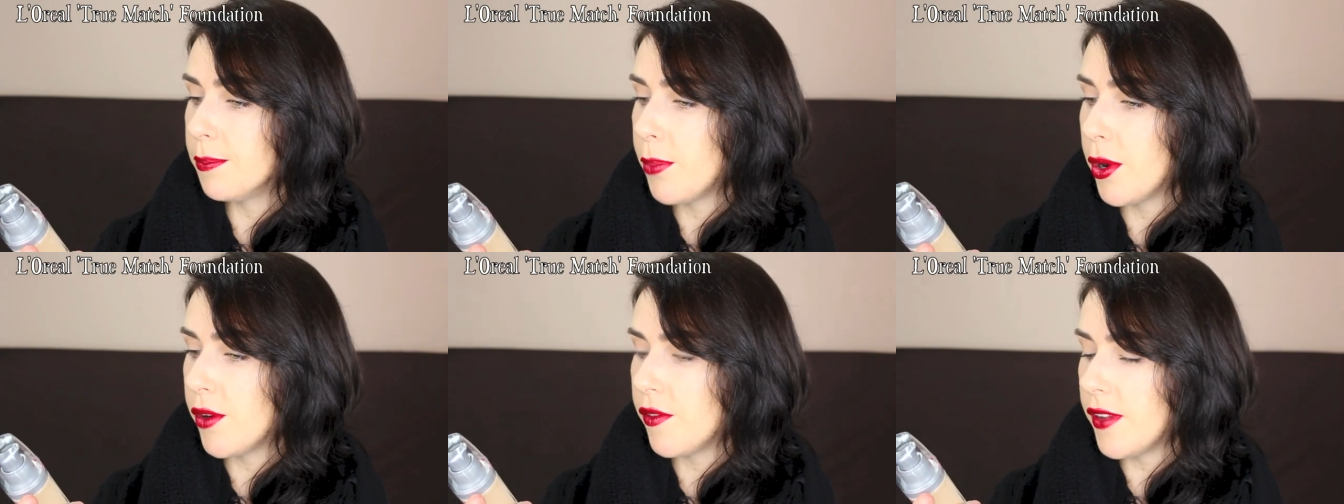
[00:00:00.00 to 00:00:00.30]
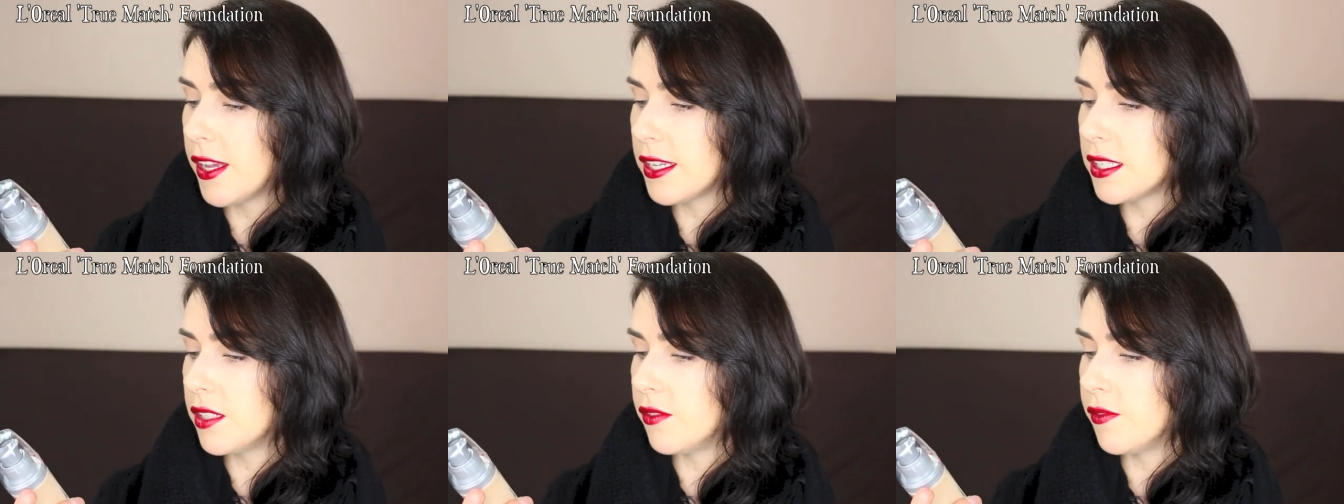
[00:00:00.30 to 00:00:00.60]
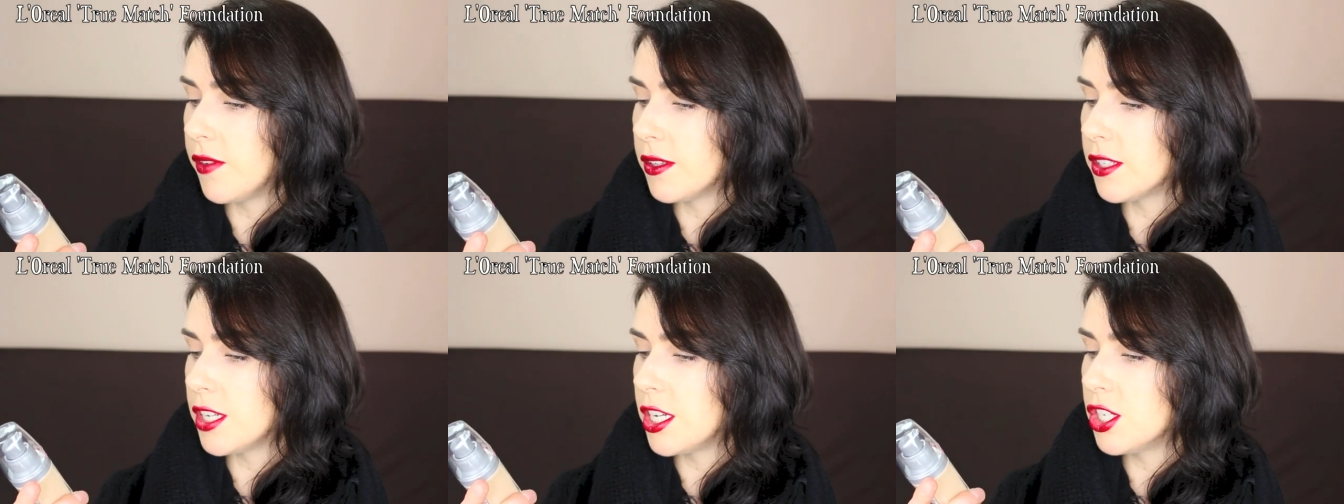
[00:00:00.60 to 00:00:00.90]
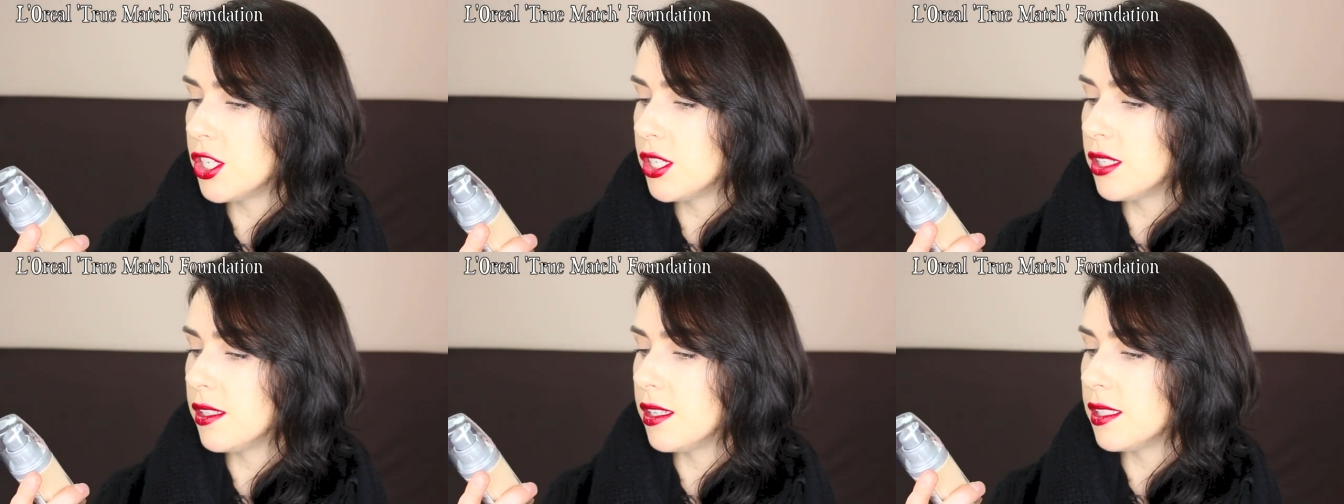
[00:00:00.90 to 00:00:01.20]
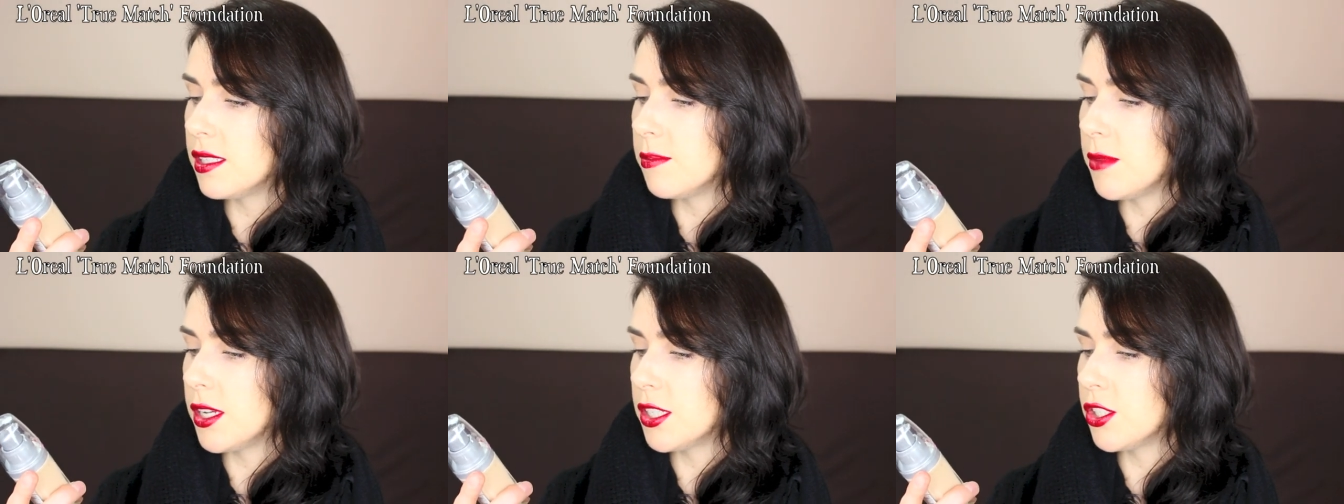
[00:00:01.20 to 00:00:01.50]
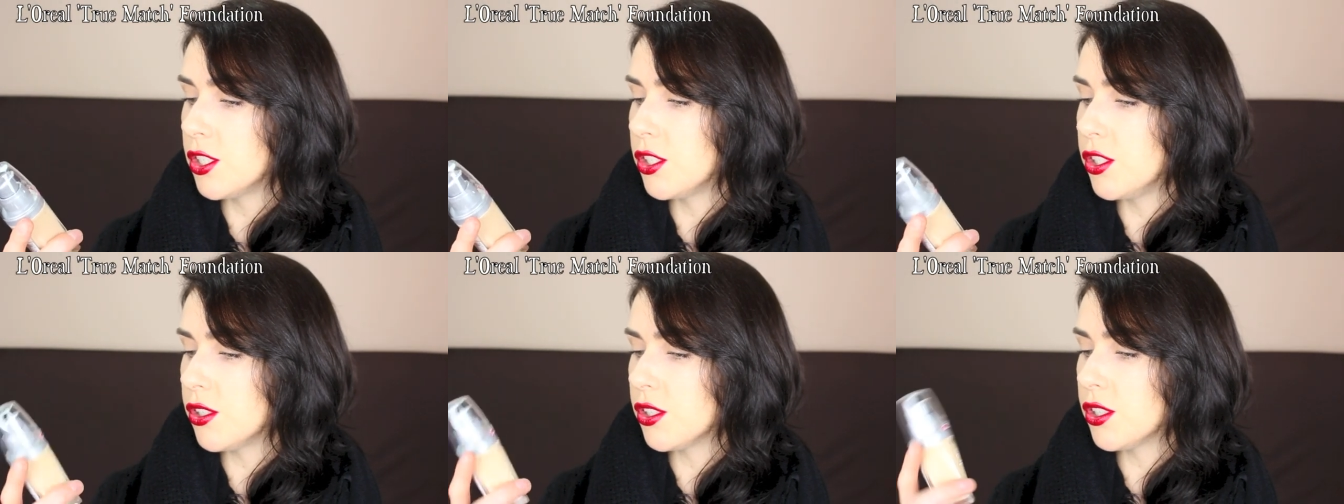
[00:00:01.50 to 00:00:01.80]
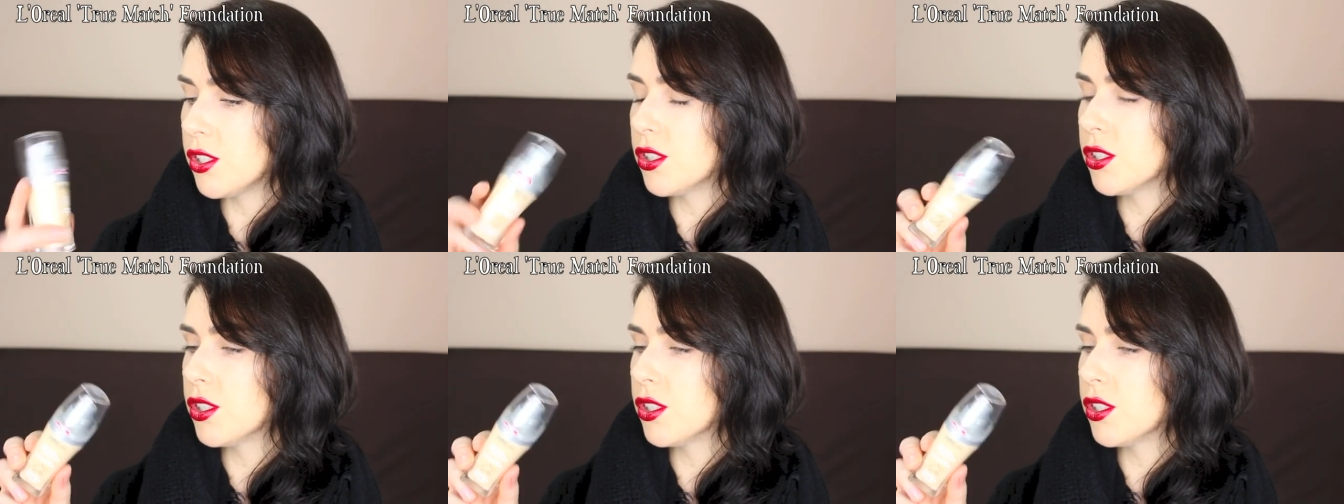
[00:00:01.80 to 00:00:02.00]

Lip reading: Perfecting Foundation. This matches your